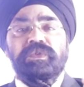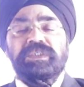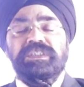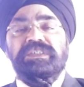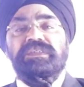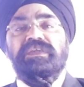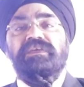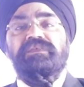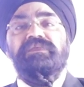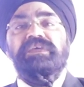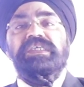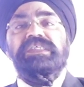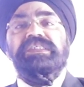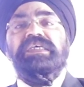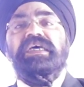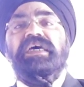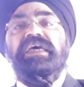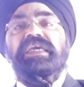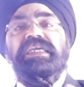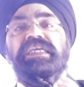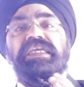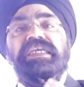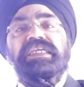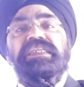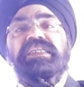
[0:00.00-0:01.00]
visitor
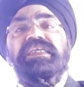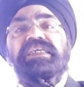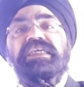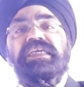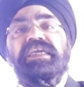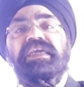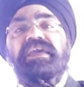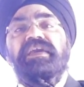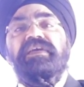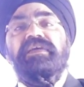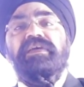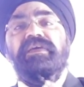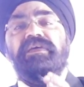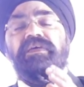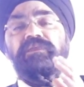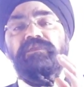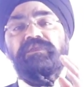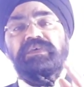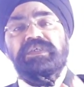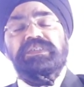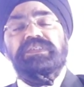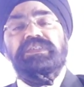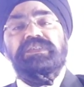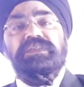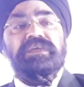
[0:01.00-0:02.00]
visa, ETA,
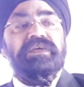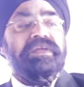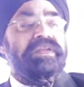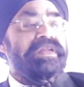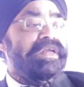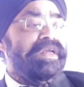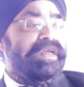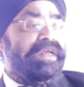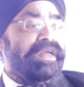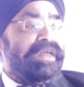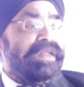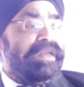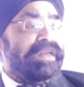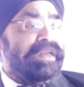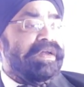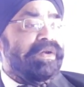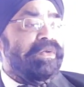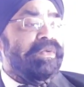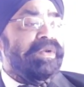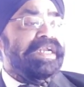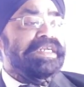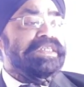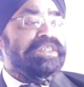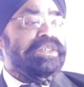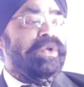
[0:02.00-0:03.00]
visitor, now
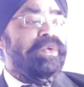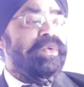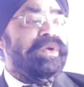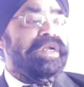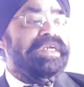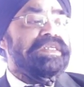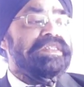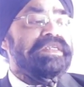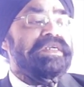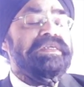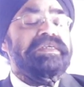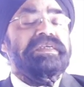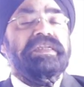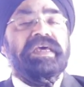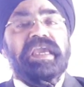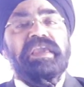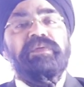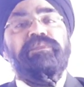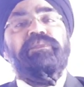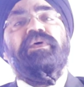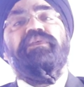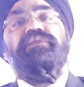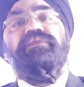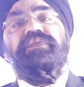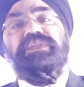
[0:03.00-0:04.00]
let's look at the
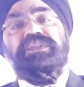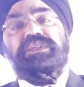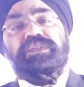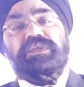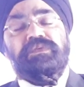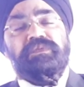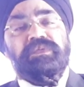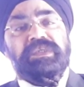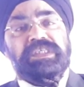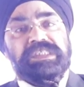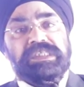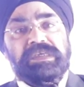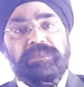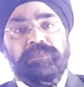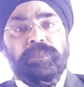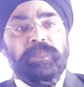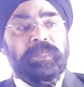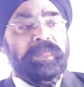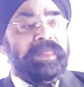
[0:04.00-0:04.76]
type of visitor visa.